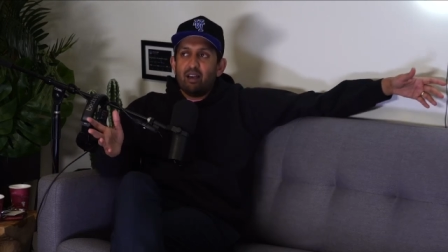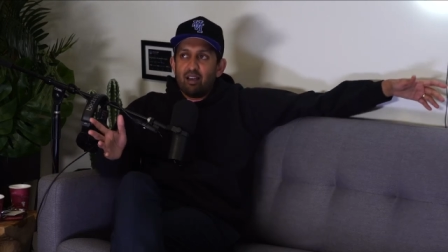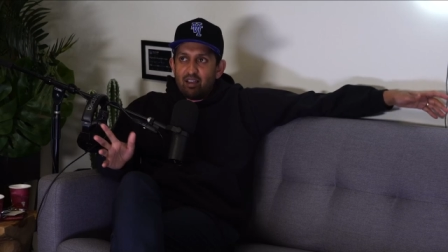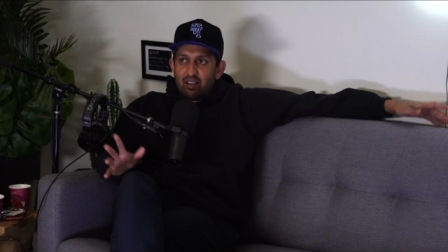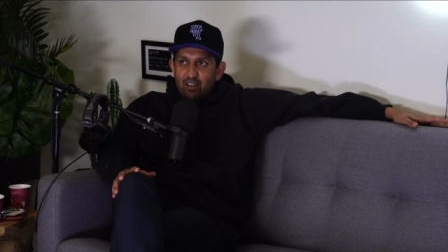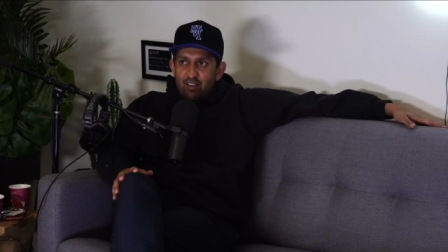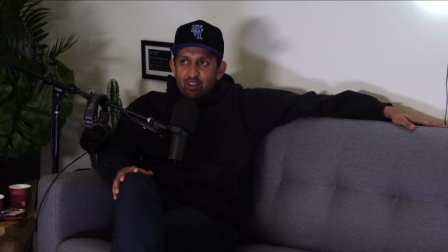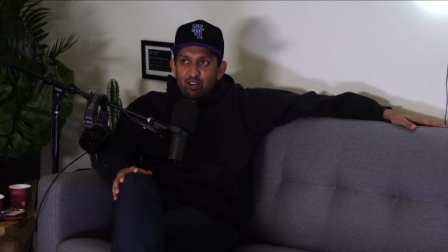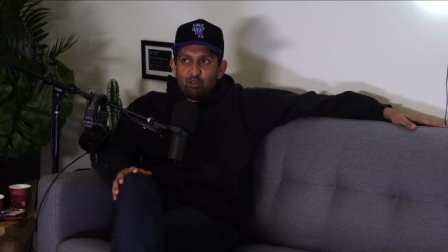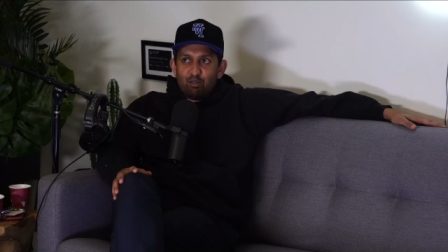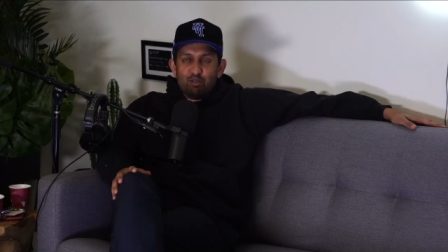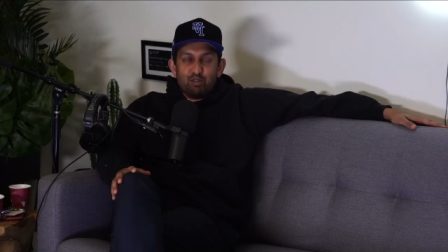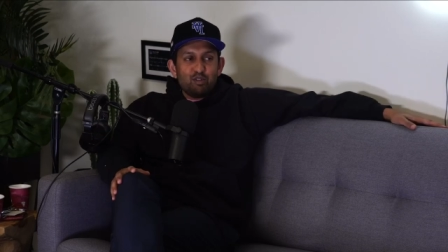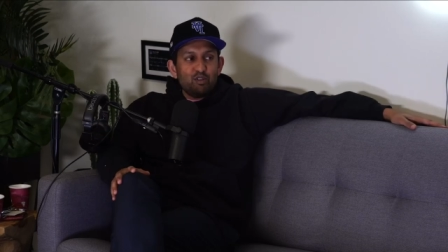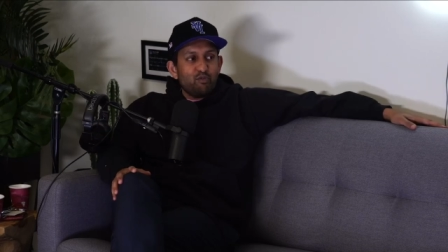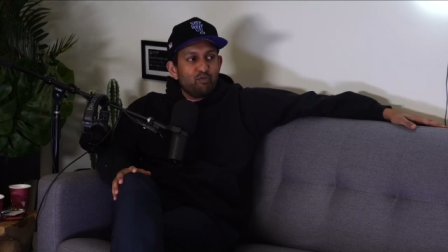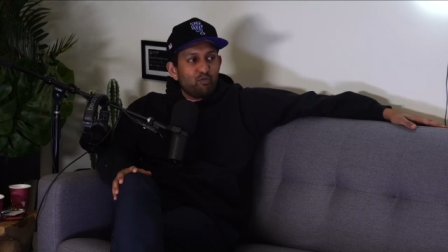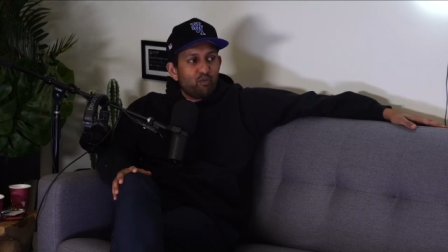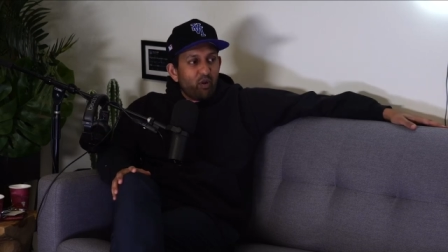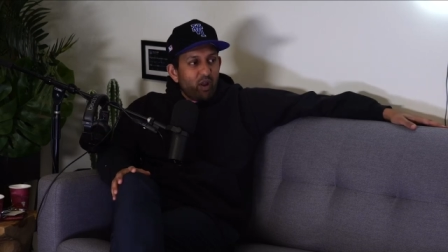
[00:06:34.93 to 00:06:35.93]
It's Who's wild. your
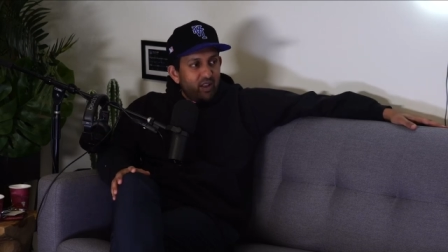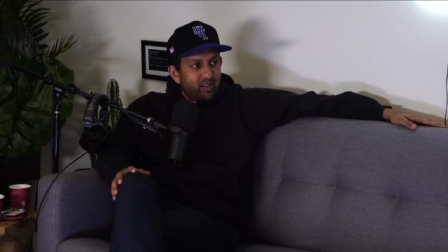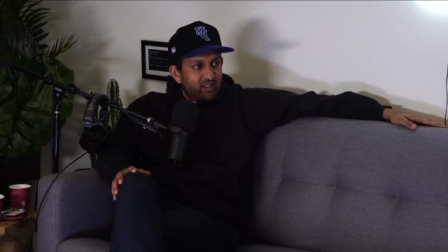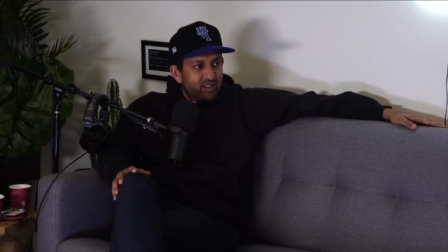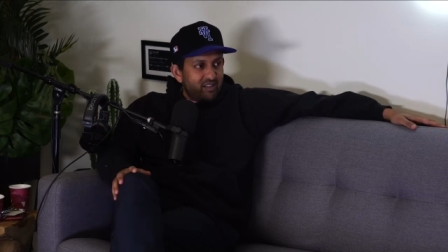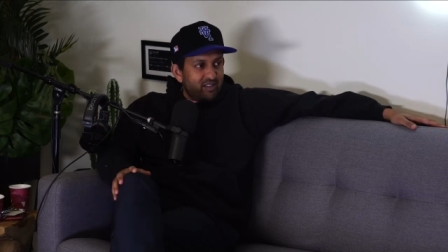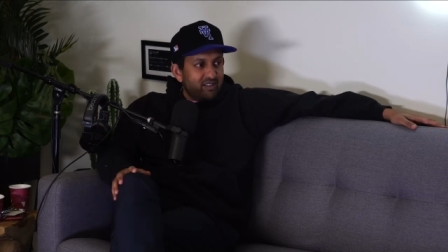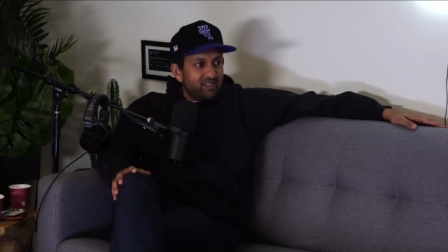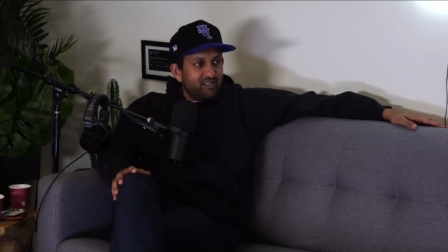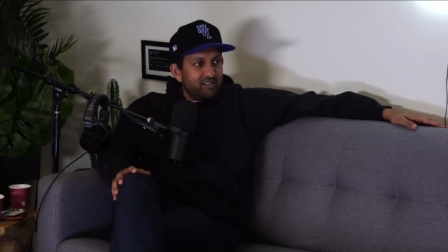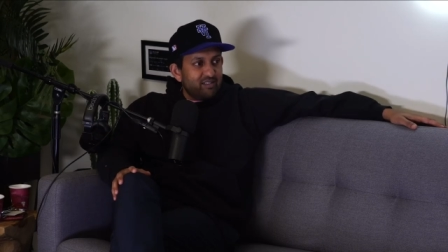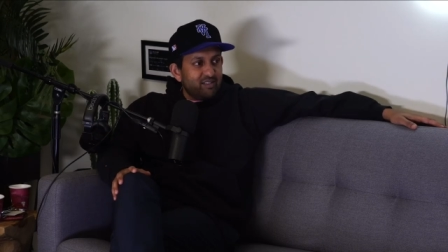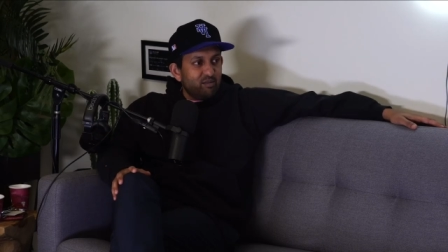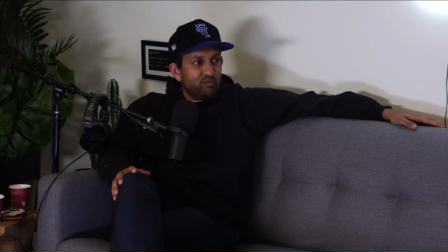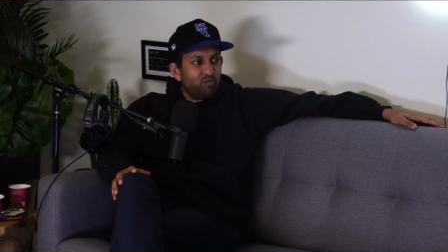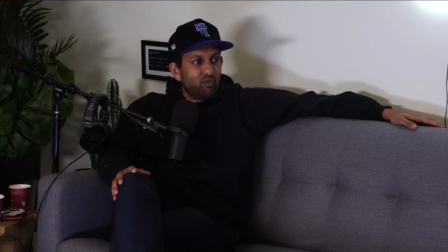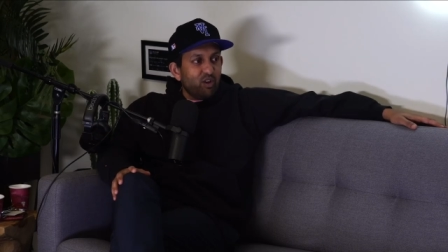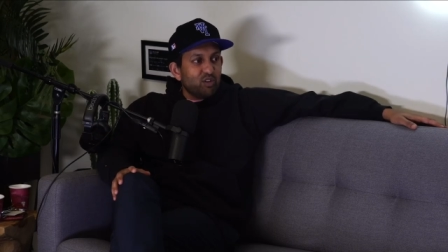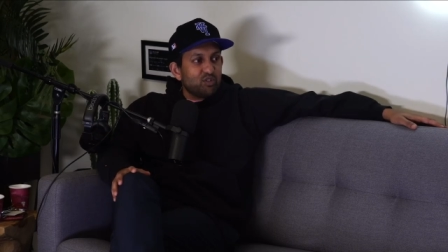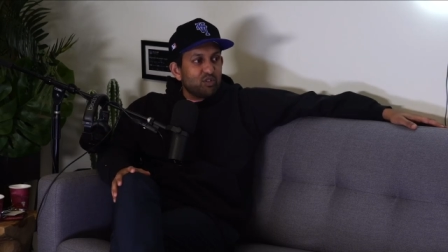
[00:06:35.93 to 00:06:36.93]
friend? Some
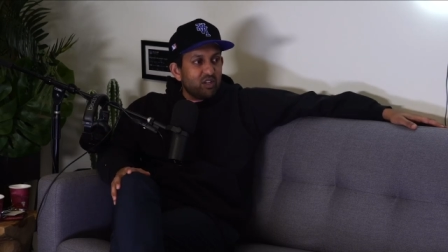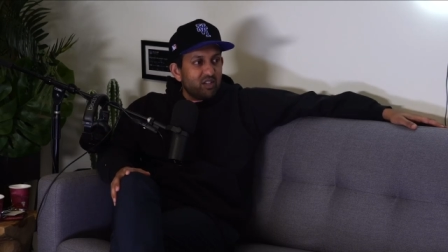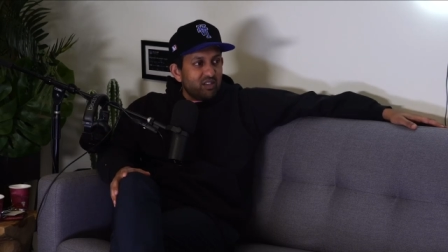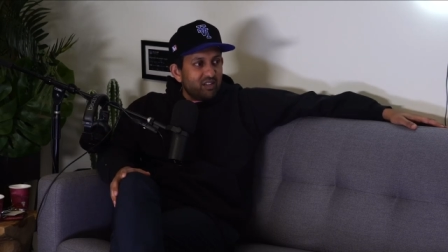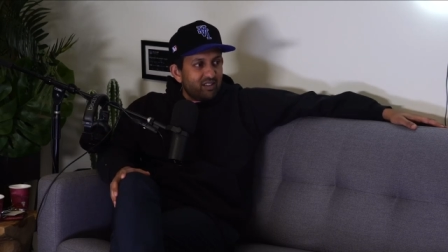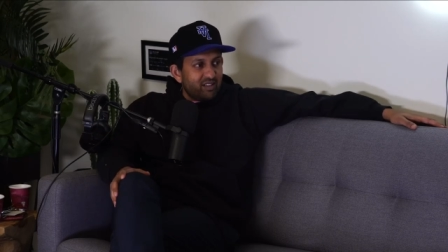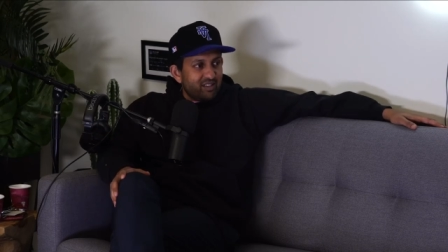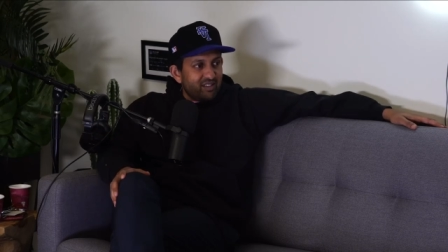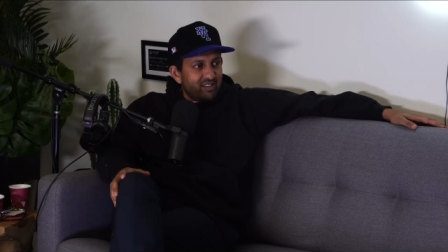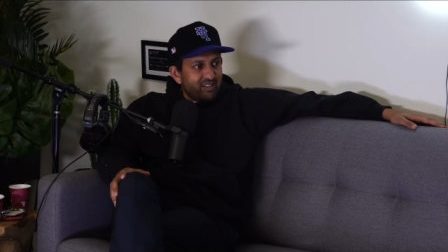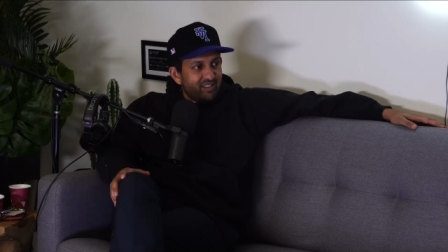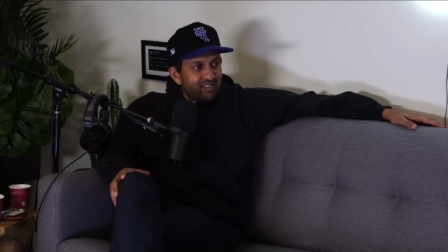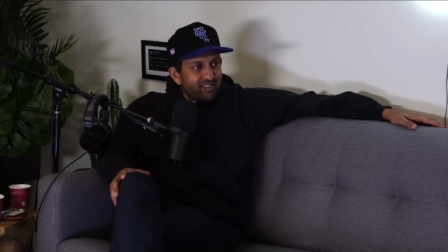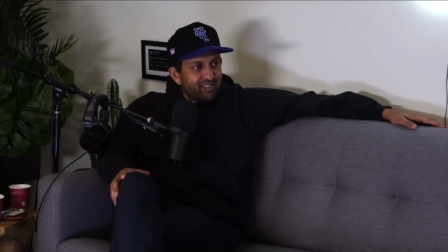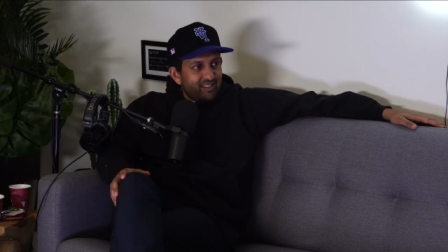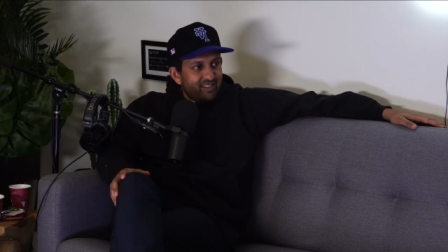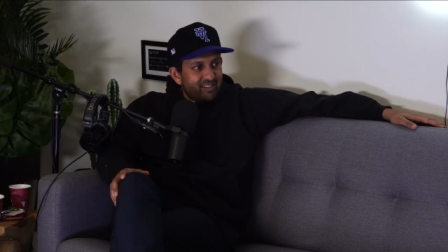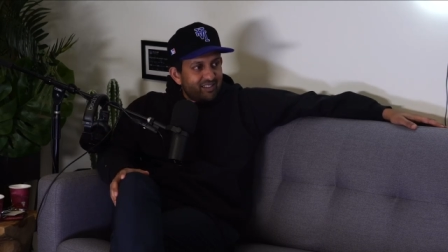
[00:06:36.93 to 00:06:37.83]
Russian? Well, all